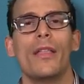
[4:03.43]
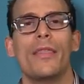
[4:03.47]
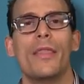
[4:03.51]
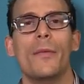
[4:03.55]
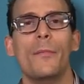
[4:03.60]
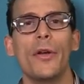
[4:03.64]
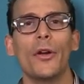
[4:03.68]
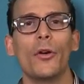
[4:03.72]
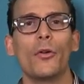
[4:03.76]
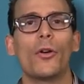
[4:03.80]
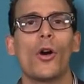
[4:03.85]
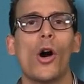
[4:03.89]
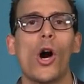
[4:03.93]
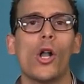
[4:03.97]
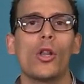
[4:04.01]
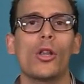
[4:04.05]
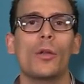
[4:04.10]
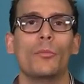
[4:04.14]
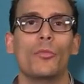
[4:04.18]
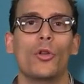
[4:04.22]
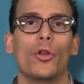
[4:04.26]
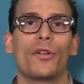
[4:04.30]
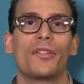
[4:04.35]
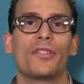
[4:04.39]
The middle
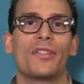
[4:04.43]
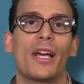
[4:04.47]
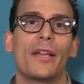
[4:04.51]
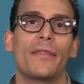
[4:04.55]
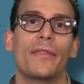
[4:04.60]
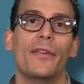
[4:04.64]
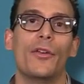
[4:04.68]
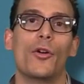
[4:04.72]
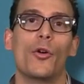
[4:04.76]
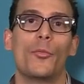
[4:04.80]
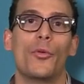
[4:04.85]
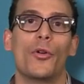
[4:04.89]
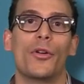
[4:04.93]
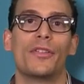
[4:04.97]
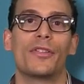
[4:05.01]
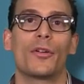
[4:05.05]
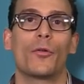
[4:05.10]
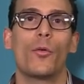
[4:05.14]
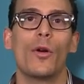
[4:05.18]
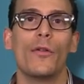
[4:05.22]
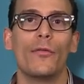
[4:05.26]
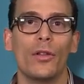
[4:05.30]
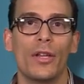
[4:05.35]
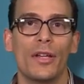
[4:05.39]
column looks at the opioids
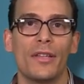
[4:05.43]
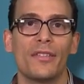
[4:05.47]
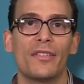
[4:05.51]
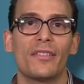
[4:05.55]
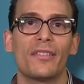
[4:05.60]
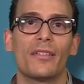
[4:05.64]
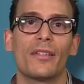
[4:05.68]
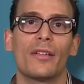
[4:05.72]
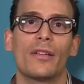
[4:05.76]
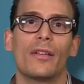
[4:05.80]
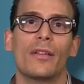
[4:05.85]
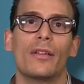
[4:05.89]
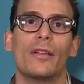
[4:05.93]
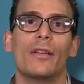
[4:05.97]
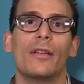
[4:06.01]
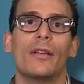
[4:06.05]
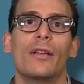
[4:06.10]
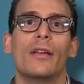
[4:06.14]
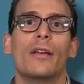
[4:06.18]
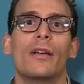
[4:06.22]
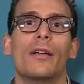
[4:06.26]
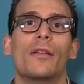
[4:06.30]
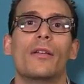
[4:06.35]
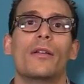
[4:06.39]
equivalents
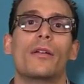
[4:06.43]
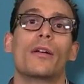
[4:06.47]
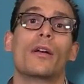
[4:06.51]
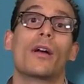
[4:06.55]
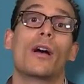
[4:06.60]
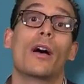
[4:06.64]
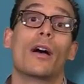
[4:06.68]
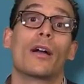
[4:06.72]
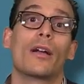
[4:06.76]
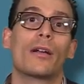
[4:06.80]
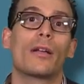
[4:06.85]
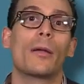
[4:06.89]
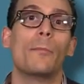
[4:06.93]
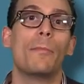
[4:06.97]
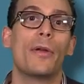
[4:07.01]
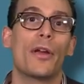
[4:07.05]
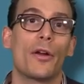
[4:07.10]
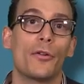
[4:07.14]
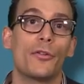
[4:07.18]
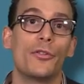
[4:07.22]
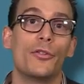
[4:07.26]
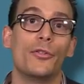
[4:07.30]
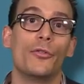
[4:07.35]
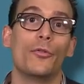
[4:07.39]

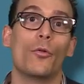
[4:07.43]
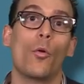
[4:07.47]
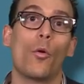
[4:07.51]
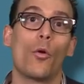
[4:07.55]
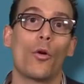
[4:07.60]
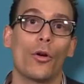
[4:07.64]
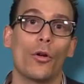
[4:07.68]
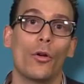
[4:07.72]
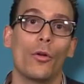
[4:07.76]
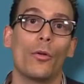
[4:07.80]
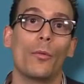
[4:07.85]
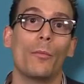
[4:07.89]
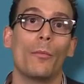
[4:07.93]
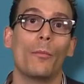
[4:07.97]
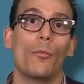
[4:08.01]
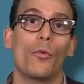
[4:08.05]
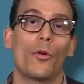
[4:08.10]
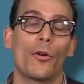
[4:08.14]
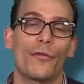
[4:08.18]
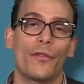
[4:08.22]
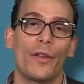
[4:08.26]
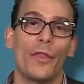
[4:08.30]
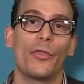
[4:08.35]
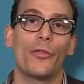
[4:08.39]
compared to oral
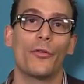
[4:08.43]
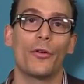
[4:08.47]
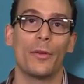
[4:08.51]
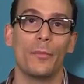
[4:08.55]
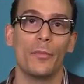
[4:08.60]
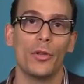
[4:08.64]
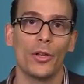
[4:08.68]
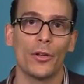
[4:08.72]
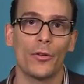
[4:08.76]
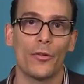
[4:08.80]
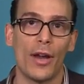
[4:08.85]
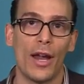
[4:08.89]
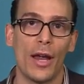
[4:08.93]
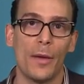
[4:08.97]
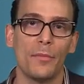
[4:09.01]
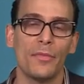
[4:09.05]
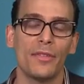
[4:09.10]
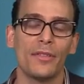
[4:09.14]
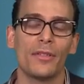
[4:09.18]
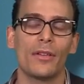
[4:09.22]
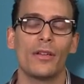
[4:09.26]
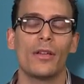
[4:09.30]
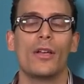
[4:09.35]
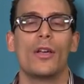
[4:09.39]
morphine 30
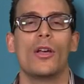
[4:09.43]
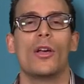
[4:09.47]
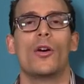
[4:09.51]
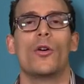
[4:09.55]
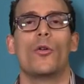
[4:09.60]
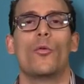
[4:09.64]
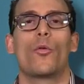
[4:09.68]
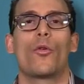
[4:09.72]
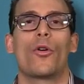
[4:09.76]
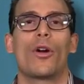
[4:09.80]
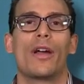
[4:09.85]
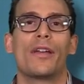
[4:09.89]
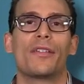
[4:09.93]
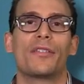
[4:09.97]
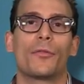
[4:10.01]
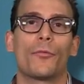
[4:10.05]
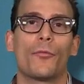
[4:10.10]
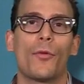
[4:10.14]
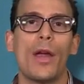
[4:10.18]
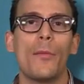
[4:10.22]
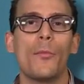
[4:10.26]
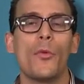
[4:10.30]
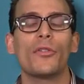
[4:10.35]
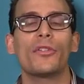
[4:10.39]
milligrams, whereas the
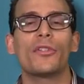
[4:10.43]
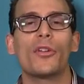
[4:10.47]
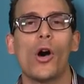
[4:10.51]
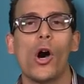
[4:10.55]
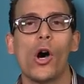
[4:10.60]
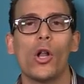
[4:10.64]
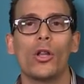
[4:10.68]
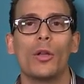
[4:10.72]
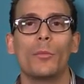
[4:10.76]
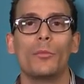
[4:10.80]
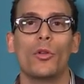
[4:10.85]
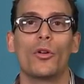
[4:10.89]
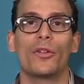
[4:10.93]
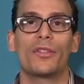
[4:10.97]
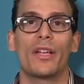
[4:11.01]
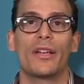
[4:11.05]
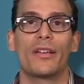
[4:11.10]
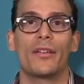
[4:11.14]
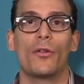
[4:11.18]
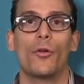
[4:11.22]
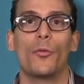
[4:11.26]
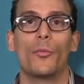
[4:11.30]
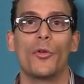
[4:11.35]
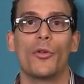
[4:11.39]
rightmost column looks
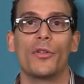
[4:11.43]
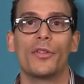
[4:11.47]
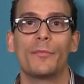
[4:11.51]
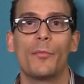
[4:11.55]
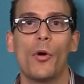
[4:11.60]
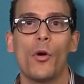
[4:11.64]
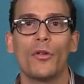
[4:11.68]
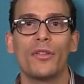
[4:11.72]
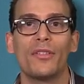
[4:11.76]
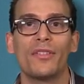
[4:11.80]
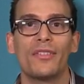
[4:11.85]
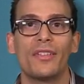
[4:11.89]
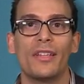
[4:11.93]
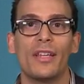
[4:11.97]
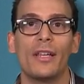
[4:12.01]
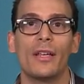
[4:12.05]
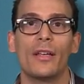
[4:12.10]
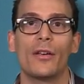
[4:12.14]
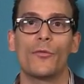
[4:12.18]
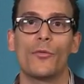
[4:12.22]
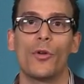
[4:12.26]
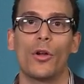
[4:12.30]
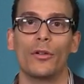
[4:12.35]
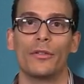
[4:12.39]
at an opioid's
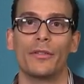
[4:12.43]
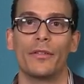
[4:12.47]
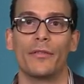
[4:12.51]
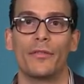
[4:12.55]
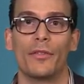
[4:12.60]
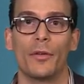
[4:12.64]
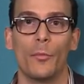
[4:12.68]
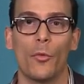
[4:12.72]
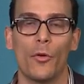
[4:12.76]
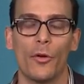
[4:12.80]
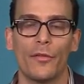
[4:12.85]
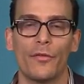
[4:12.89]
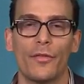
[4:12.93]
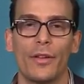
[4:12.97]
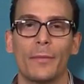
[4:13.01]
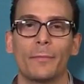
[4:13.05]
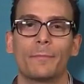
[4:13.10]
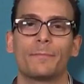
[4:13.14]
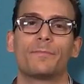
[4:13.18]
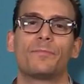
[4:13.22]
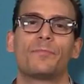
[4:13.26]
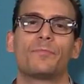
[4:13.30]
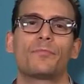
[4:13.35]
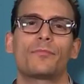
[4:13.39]
potency relative to
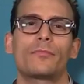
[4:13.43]
morphine.